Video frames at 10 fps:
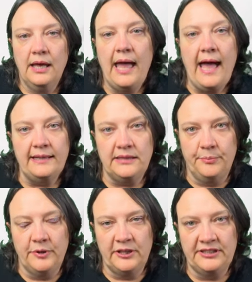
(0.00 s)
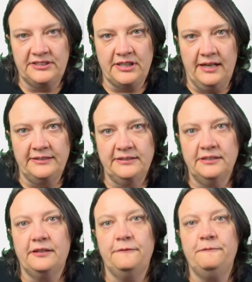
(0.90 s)
At the building site,
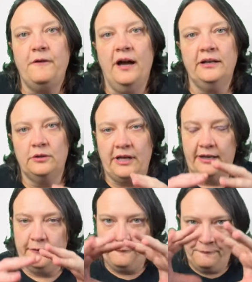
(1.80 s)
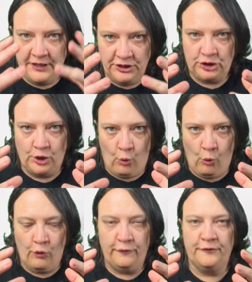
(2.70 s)
the final kind of finishing
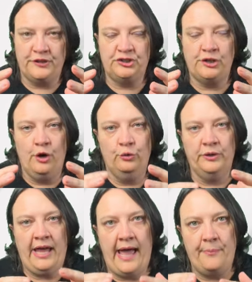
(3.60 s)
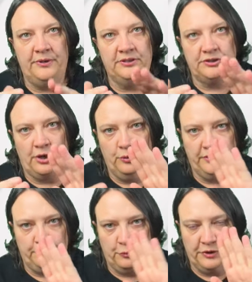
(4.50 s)
off of the stone would happen, so
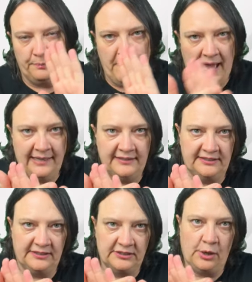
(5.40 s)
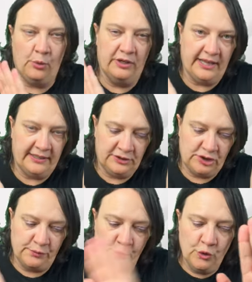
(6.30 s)
with mallets and so on, they'd
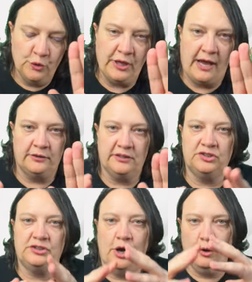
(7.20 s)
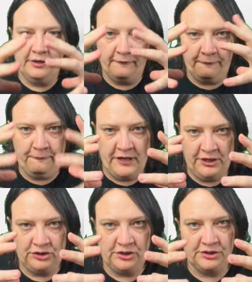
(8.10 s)
smooth out the stone and
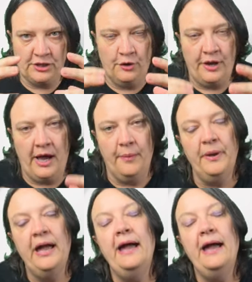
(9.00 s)
finish the stone up,